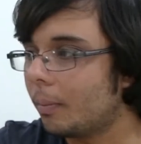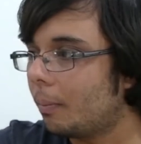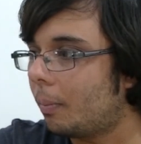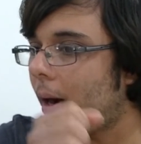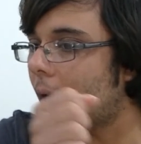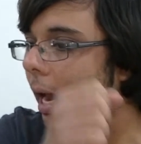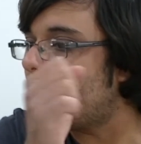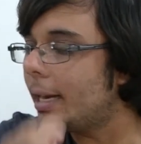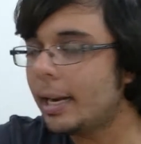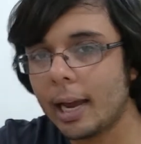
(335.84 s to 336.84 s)
by
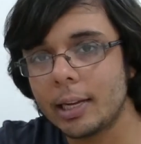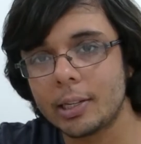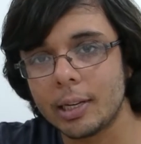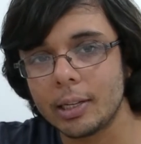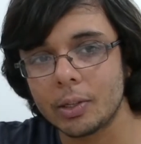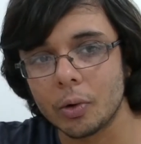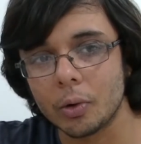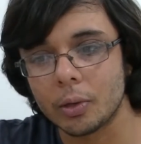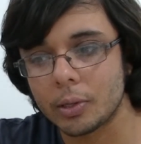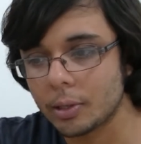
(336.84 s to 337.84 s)
ADHD
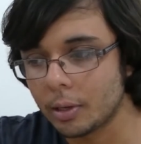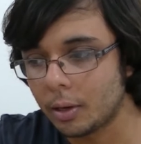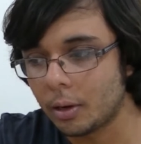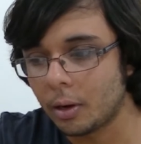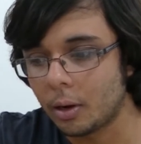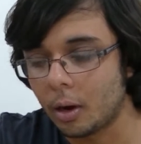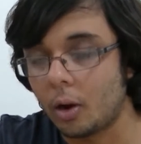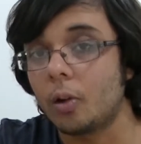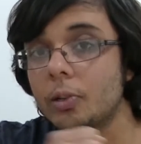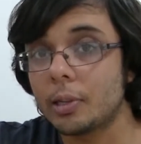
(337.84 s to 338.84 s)
students
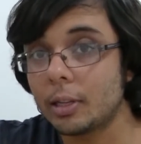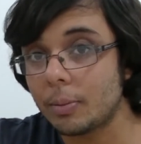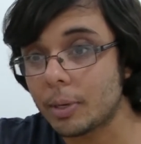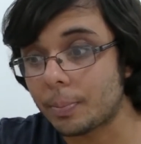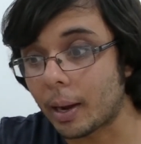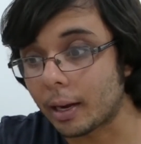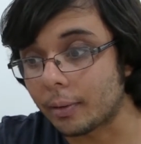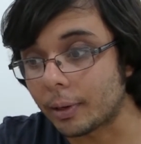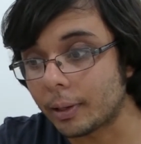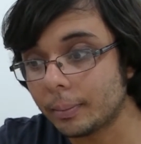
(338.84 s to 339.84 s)
constantly
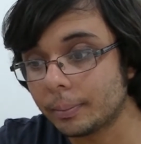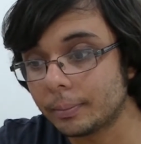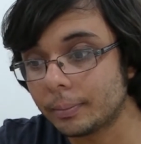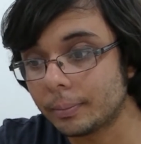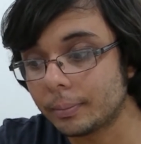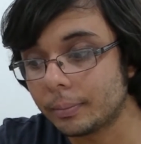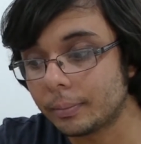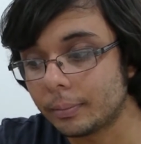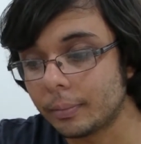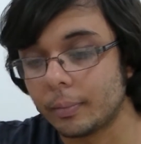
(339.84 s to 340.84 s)
misbehaving,
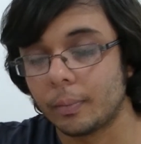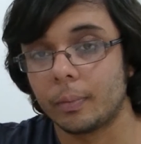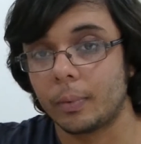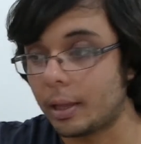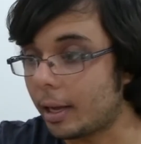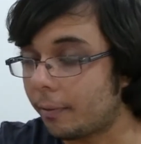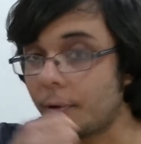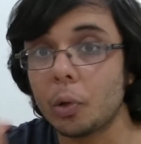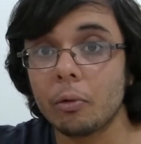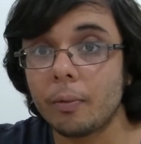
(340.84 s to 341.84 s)
you then
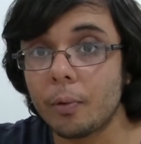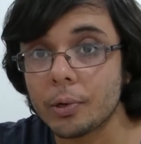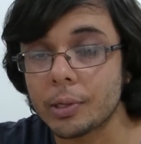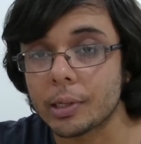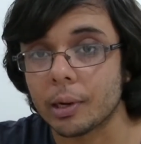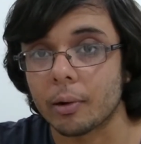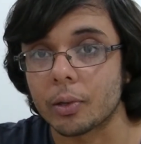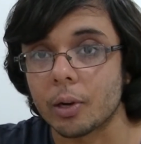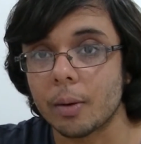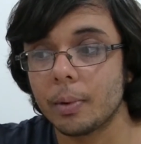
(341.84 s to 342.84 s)
further enforce the
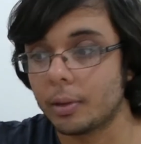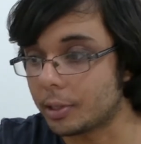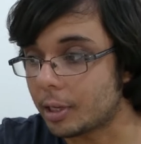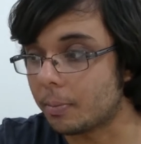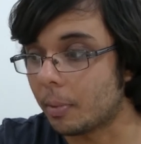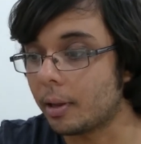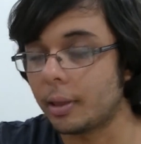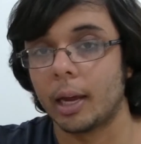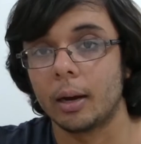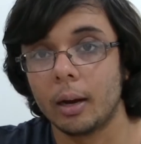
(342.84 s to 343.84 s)
stereotype, the stigma,
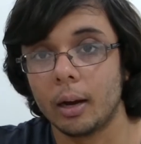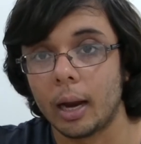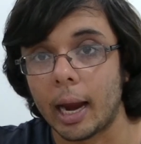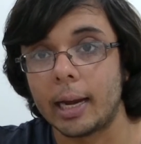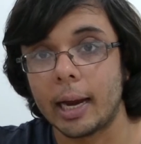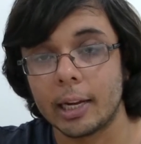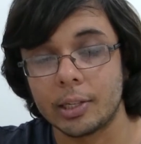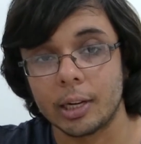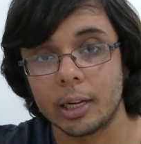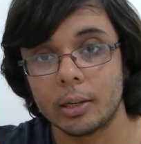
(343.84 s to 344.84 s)
that
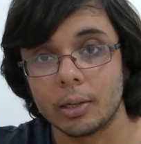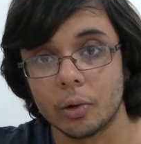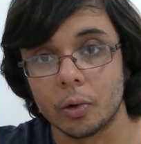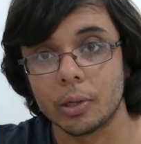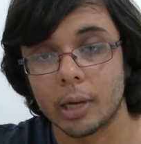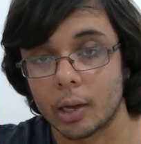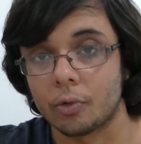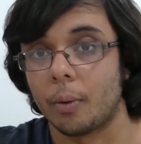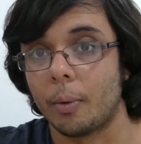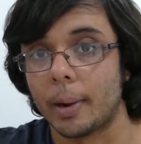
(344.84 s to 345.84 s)
ADHD students are
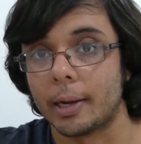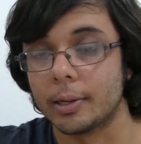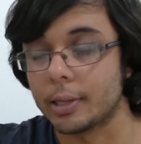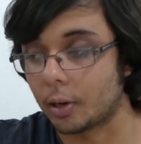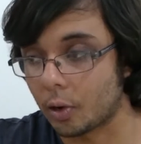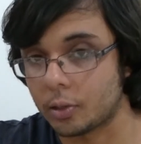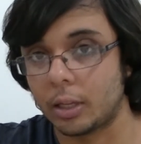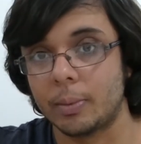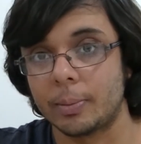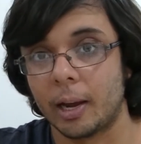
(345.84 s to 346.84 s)
troublemakers and are constantly
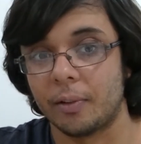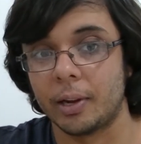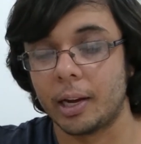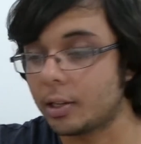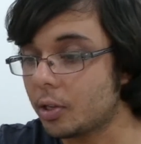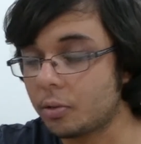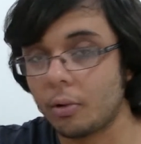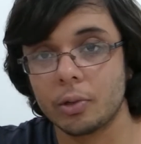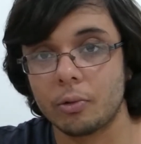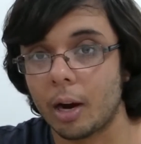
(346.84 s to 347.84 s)
misbehaving, and it just
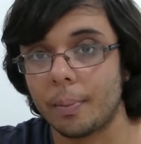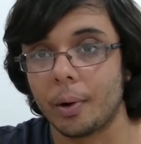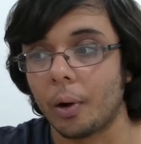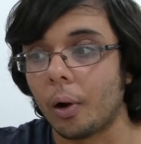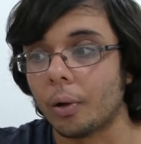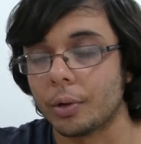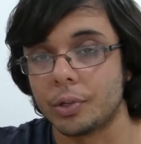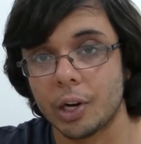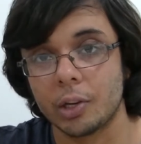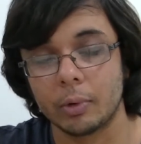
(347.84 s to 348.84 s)
throws crap on the
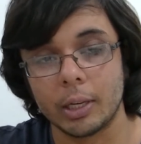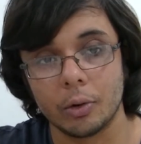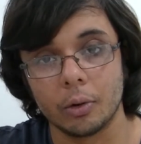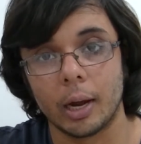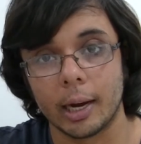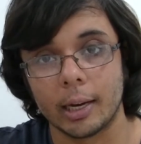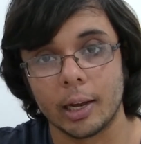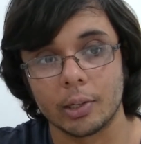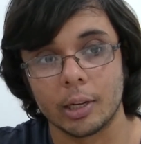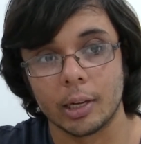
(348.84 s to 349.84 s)
genuinely good
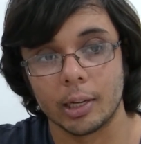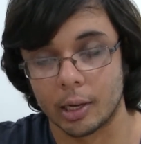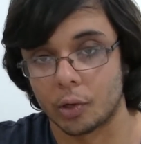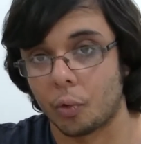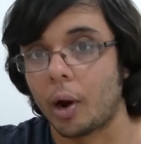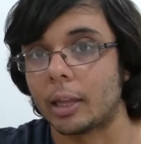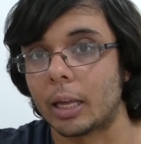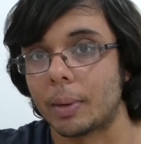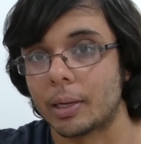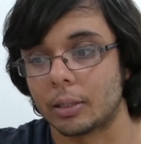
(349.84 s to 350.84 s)
ADHD kids that are trying
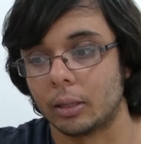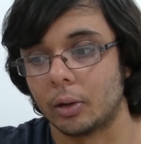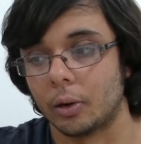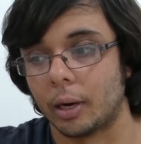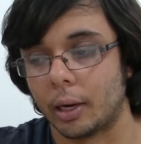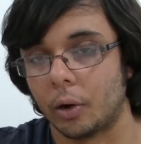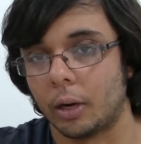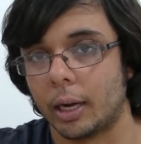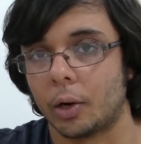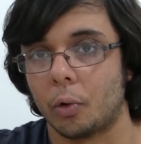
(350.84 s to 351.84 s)
their best to learn and not
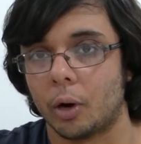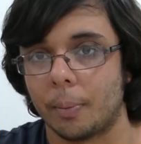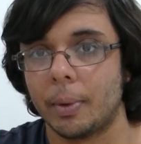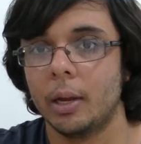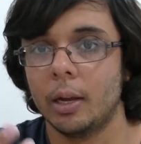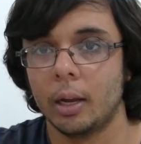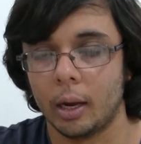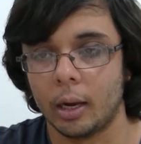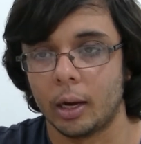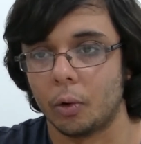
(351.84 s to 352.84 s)
get caught up
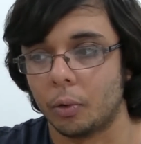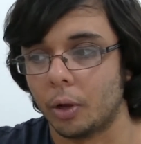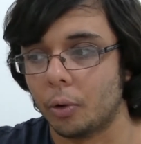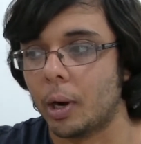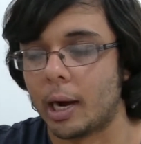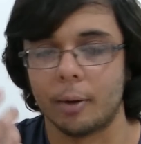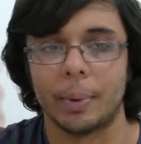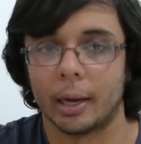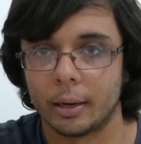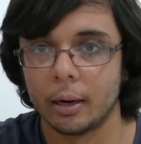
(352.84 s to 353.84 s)
in all the hoo-ha
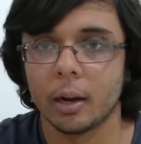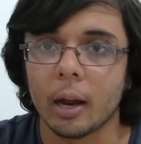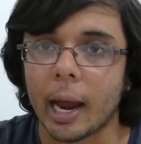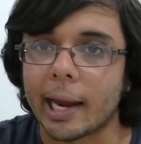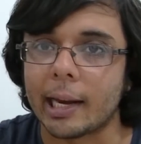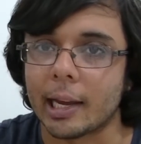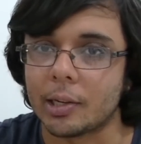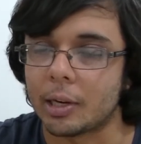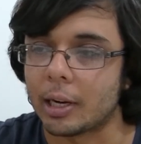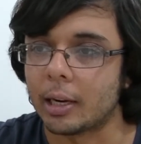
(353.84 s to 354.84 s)
about
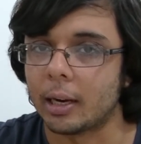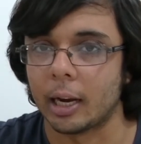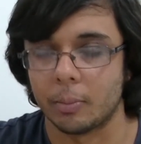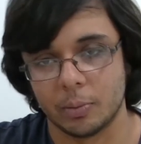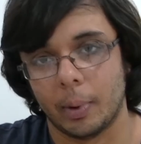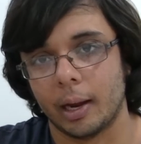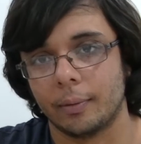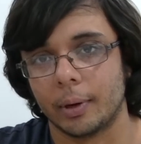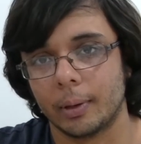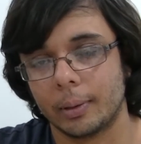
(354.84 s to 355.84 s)
ADHD and
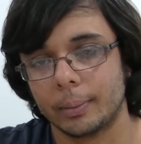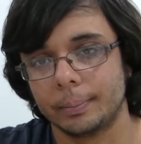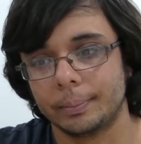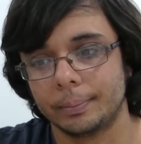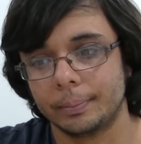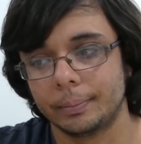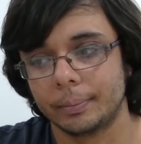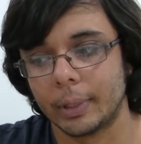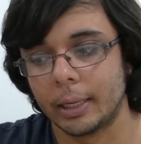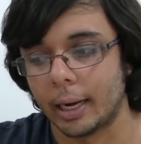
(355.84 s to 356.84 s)
misbehavior.
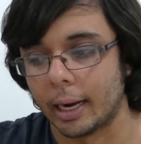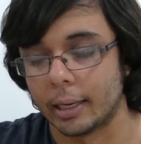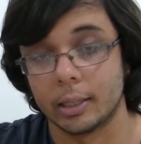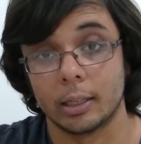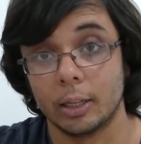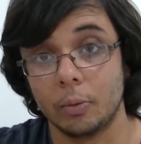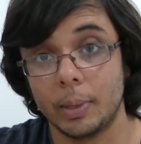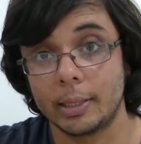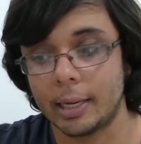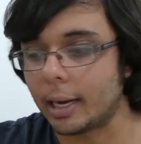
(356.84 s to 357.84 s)
And it's a little
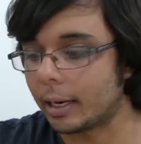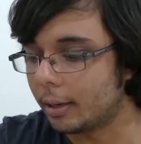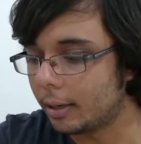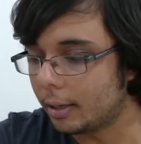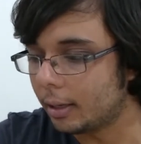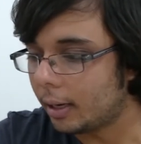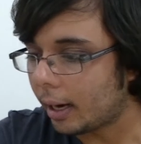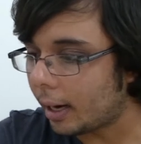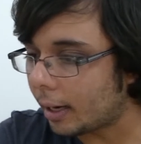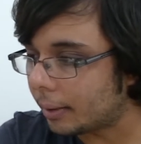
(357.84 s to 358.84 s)
bit sad.
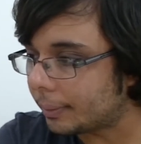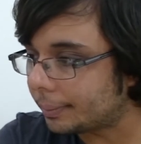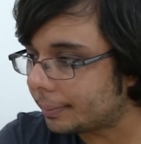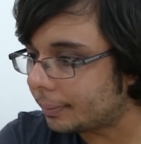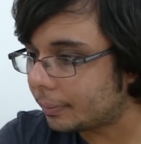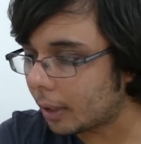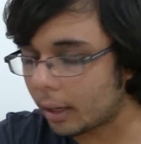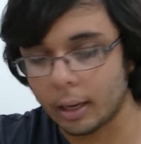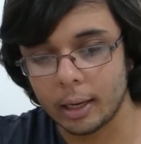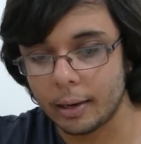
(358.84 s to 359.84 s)
And
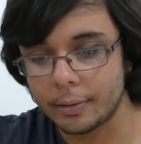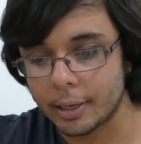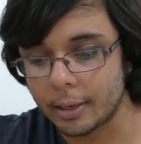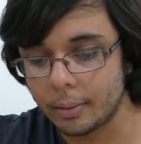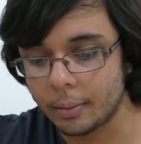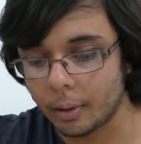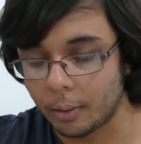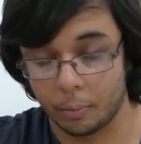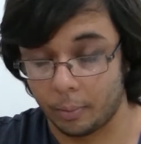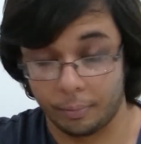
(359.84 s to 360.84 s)
like I've said,
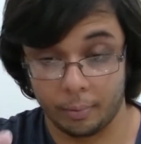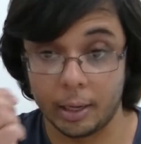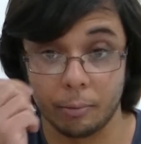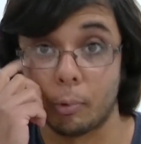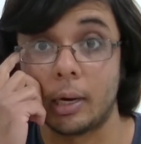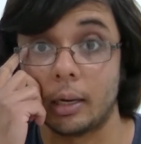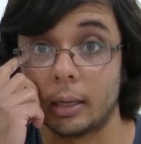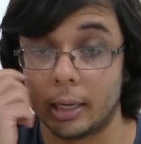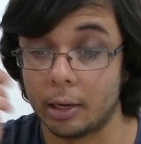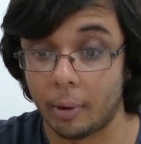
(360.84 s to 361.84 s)
I've already
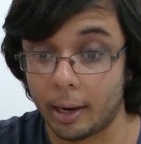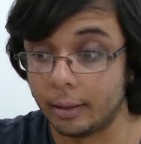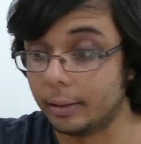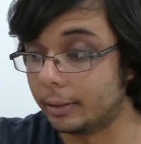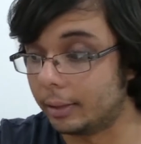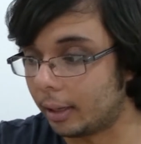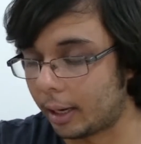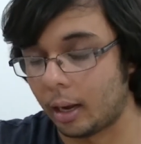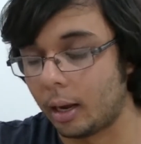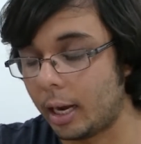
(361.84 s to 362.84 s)
reiterated it like
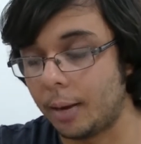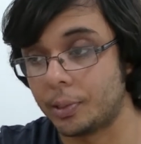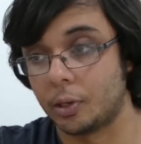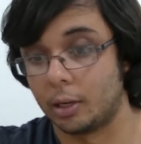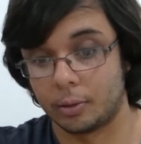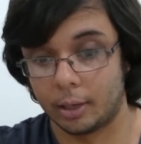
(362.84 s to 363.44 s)
heaps of times. I'm going